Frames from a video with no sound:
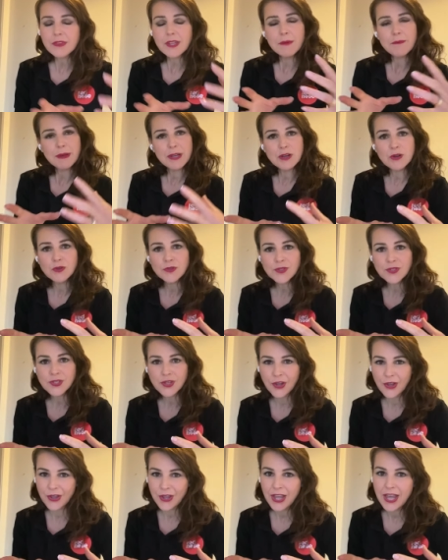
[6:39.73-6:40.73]
but
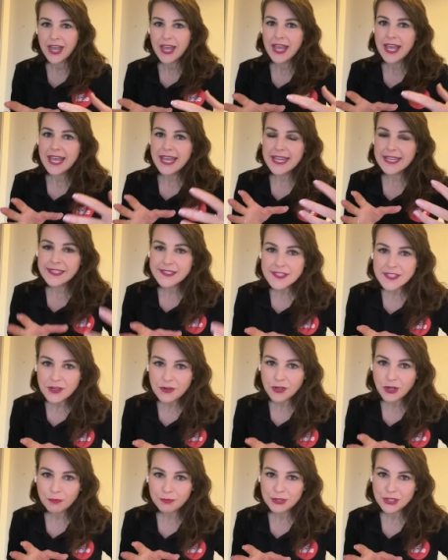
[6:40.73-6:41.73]
also is
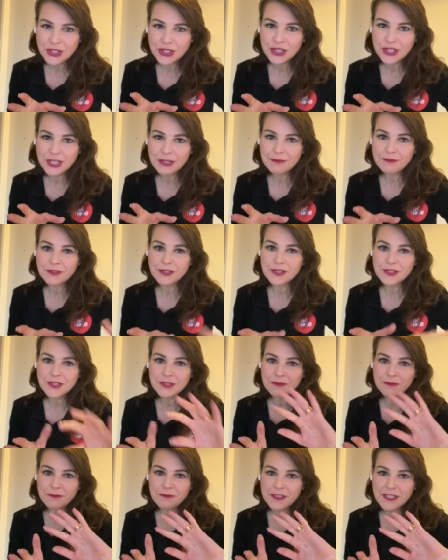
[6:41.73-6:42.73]
there an opportunity for you
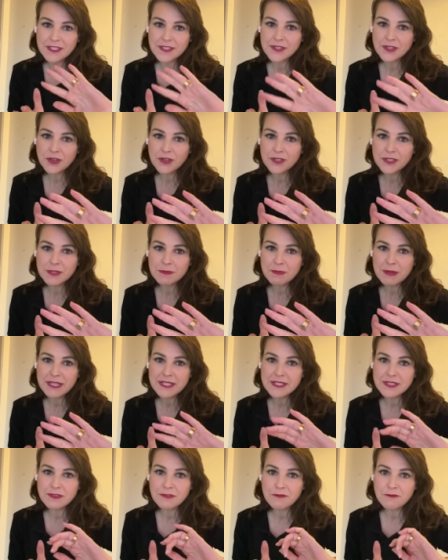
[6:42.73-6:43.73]
to fix those
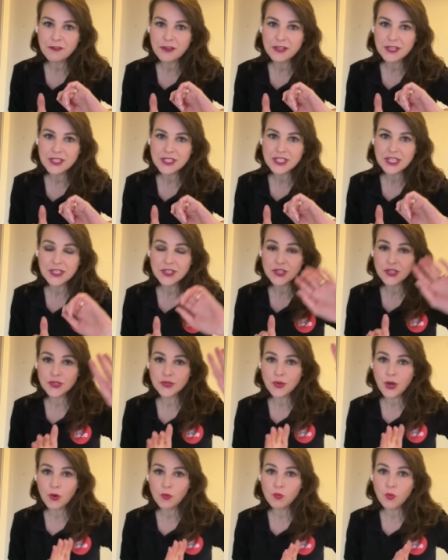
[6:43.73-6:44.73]
pieces of furniture
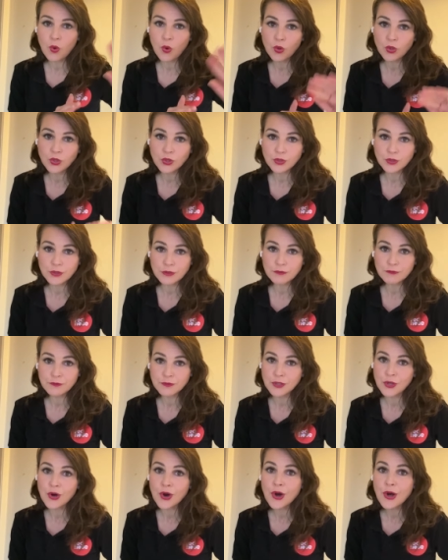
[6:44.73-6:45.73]
to a wall or a
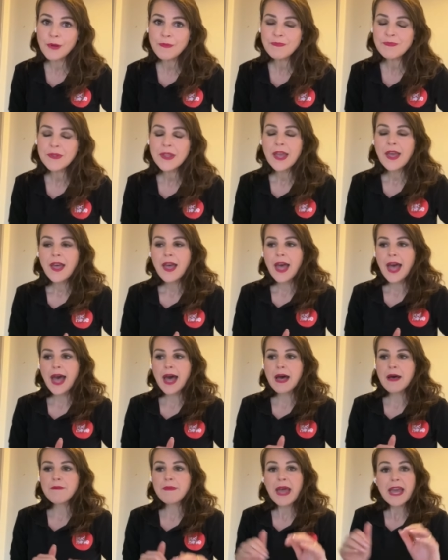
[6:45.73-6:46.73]
floor
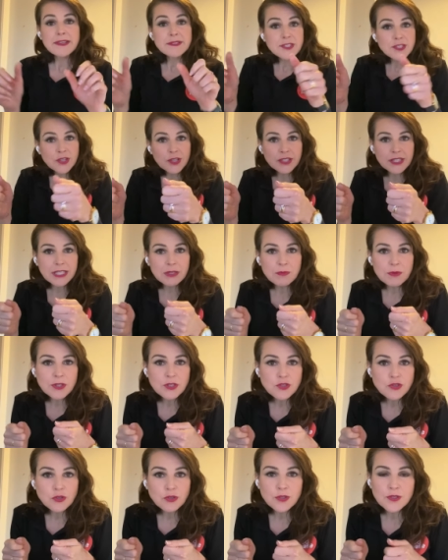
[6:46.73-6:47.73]
um, and certainly with
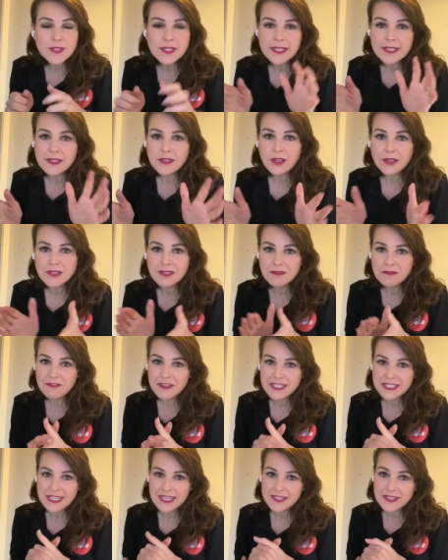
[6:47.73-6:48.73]
drawers there's lots of
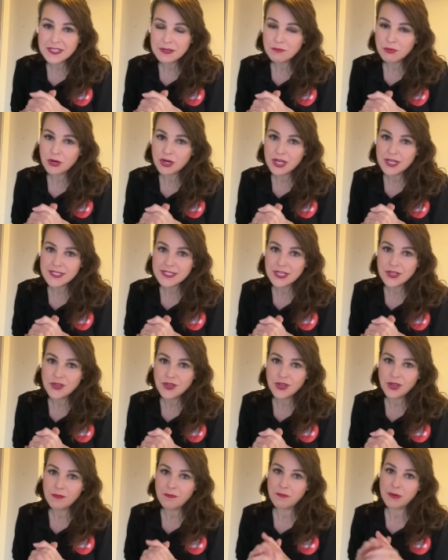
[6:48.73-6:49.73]
fantastic products that
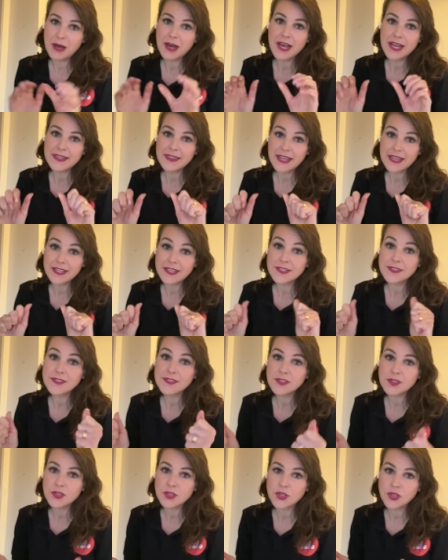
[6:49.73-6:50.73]
you can buy that can
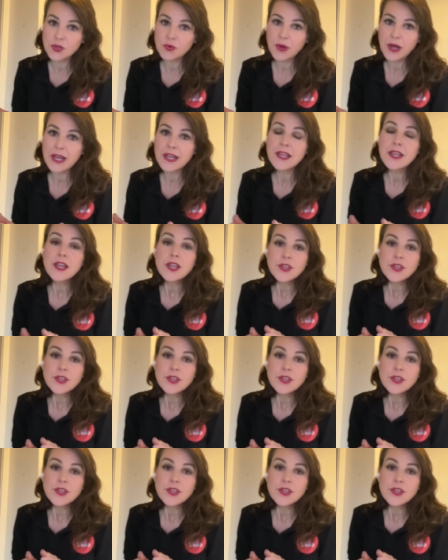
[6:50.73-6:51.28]
secure